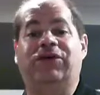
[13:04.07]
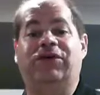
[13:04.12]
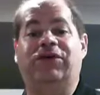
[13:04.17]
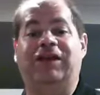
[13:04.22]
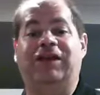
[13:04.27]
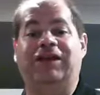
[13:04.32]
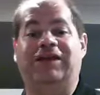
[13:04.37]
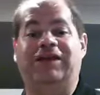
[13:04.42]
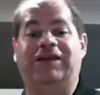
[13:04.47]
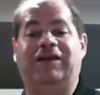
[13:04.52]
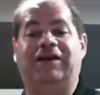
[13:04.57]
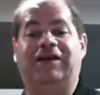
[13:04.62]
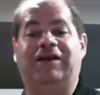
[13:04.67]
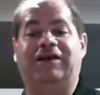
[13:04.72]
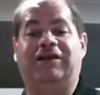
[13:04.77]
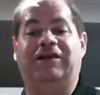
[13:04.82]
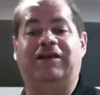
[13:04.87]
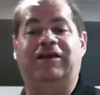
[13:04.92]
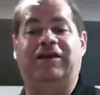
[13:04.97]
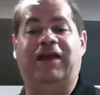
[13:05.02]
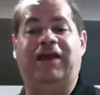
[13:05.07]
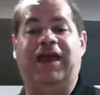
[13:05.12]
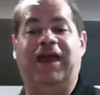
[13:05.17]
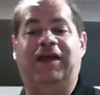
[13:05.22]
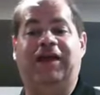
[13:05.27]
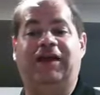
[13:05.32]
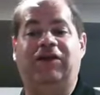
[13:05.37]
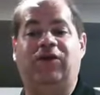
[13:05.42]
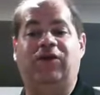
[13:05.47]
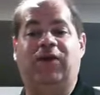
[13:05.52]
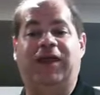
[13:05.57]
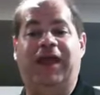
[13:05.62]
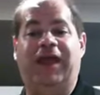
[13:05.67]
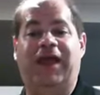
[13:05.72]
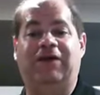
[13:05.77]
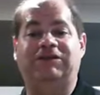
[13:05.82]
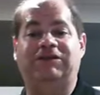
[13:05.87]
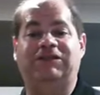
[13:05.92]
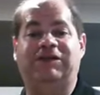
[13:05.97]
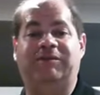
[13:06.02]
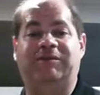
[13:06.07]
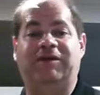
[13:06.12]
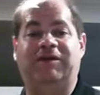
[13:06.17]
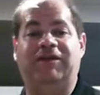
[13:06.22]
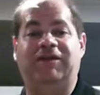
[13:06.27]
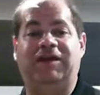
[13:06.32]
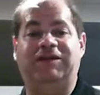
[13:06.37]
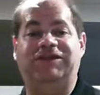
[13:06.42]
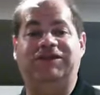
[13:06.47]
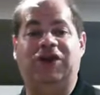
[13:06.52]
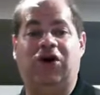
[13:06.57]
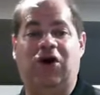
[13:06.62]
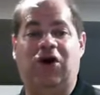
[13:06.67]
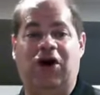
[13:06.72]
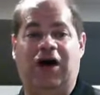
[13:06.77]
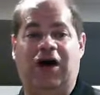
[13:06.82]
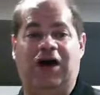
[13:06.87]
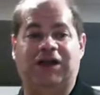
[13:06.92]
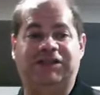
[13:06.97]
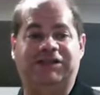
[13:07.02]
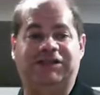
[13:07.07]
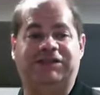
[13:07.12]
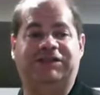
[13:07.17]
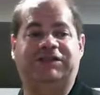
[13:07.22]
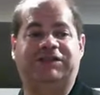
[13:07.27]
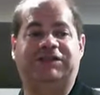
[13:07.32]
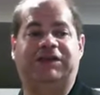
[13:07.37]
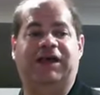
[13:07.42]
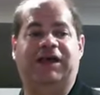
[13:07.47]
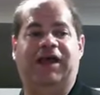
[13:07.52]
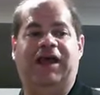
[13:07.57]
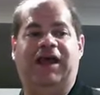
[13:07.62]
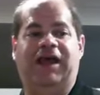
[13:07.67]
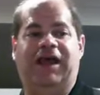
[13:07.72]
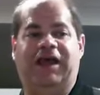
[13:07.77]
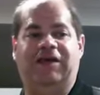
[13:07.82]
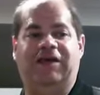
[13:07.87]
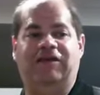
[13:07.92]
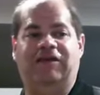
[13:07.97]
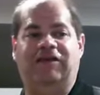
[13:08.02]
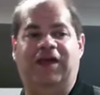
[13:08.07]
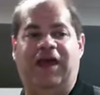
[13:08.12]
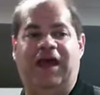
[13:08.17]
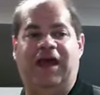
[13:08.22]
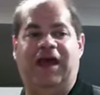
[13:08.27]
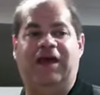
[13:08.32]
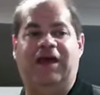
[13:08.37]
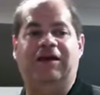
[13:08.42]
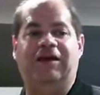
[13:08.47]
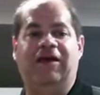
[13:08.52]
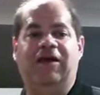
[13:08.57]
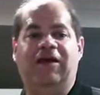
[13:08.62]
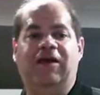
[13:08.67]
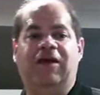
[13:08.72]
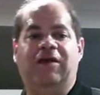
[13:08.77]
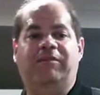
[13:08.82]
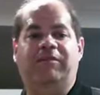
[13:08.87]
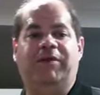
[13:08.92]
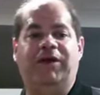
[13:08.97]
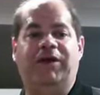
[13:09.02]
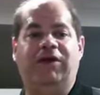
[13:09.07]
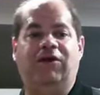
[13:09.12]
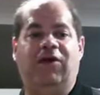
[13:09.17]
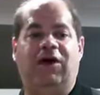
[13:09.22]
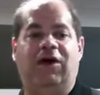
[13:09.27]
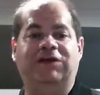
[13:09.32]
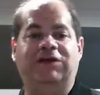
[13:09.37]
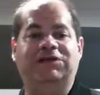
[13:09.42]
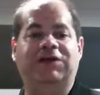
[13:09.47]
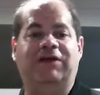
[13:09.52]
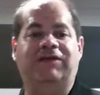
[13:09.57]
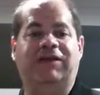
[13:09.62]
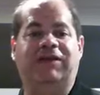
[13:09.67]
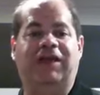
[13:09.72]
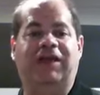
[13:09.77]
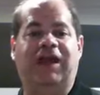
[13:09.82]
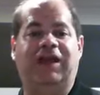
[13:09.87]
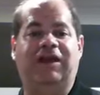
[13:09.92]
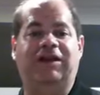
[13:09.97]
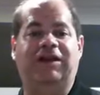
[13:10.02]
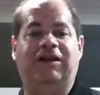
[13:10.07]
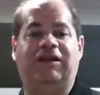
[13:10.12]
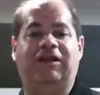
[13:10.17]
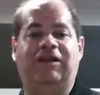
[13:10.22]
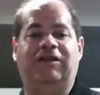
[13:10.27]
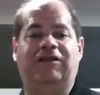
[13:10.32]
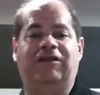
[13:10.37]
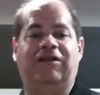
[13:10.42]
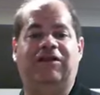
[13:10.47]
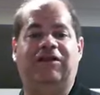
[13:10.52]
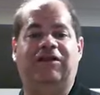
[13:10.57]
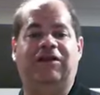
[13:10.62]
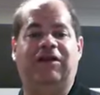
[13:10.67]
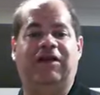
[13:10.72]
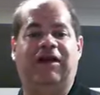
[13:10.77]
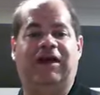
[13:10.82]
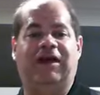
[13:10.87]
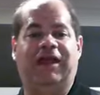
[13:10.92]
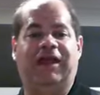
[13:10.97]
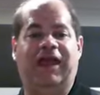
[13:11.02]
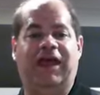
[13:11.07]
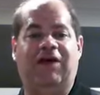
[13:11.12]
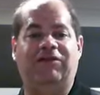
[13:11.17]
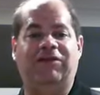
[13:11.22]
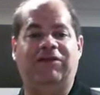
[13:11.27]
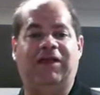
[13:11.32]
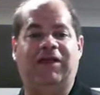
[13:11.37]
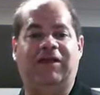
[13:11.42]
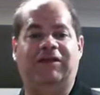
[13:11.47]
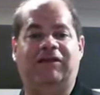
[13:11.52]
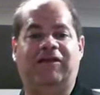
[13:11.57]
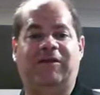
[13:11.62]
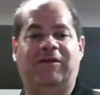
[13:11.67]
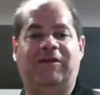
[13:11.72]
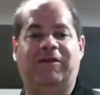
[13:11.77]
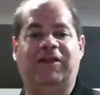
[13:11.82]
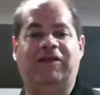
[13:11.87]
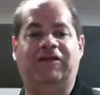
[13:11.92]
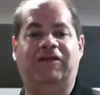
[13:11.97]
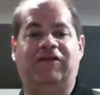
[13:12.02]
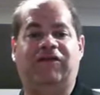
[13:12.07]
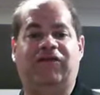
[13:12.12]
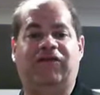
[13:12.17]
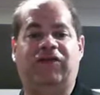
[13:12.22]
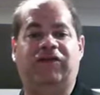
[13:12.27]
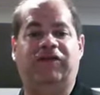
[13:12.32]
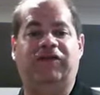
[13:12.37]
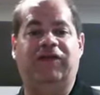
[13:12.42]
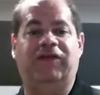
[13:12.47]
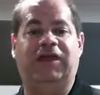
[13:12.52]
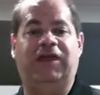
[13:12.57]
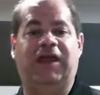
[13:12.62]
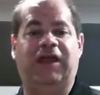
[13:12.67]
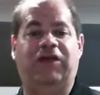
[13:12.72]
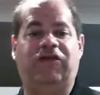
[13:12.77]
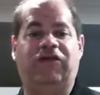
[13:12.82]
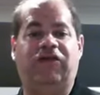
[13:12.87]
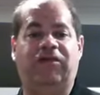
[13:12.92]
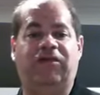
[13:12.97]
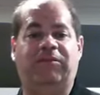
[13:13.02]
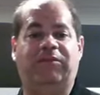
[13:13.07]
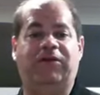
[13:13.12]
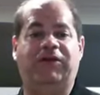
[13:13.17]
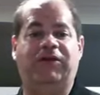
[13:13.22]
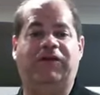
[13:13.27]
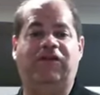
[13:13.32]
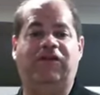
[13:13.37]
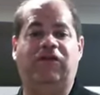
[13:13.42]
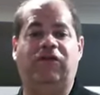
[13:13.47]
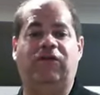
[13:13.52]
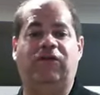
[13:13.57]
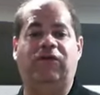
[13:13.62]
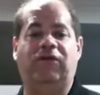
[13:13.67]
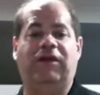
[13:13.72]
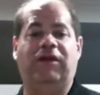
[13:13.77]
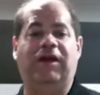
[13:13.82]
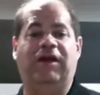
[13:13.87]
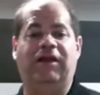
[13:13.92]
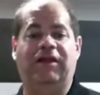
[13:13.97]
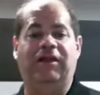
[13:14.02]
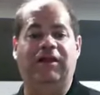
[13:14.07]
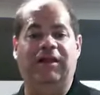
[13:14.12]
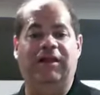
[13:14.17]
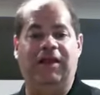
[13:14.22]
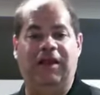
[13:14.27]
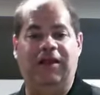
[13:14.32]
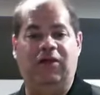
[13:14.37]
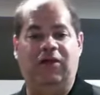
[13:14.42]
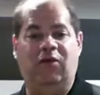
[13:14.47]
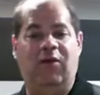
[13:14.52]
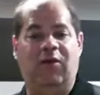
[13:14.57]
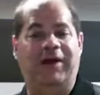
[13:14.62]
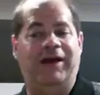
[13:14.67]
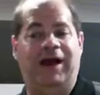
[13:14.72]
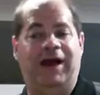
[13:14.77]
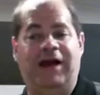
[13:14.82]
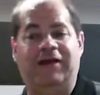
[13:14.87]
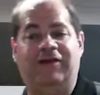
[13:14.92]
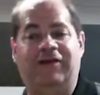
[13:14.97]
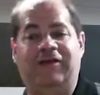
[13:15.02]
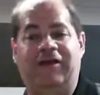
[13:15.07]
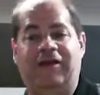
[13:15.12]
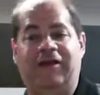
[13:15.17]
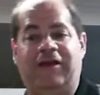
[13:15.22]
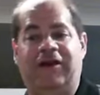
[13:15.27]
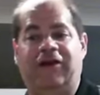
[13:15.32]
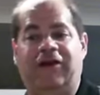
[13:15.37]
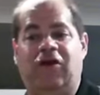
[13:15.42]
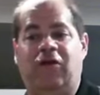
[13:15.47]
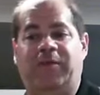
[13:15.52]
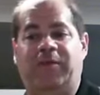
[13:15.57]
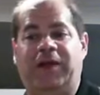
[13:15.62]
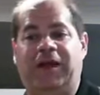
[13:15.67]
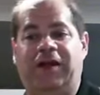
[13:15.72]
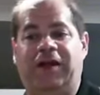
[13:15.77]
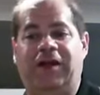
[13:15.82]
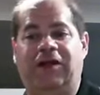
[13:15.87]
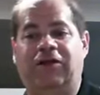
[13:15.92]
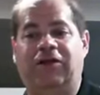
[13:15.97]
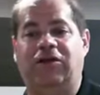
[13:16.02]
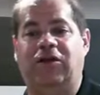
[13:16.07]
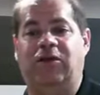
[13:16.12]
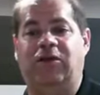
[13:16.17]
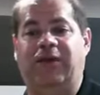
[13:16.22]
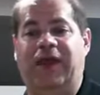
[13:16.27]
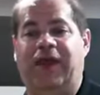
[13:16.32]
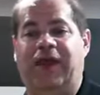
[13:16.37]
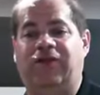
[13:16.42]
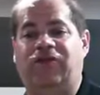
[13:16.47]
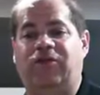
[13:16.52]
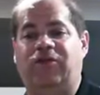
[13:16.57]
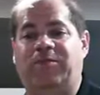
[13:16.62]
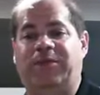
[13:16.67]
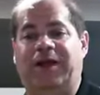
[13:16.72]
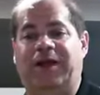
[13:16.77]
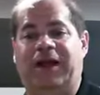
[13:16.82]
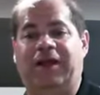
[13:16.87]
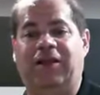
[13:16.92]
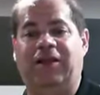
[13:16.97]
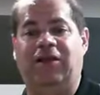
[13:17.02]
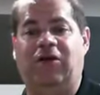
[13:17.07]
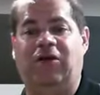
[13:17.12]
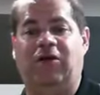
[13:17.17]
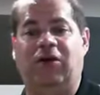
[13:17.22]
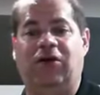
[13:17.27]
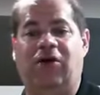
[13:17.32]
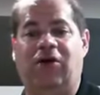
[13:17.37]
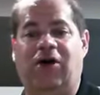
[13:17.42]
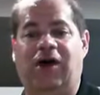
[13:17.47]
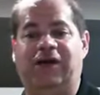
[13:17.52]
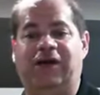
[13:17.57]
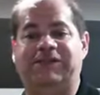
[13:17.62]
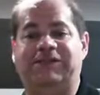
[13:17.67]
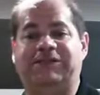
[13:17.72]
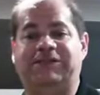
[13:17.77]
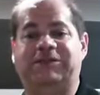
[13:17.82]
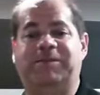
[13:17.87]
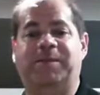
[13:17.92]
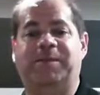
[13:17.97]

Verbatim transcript: you need to, to take into account some of these costs as that, but you also have to take into the account that some of this diversification puts you, it, it quite honestly, like opening another location but at a lower cost.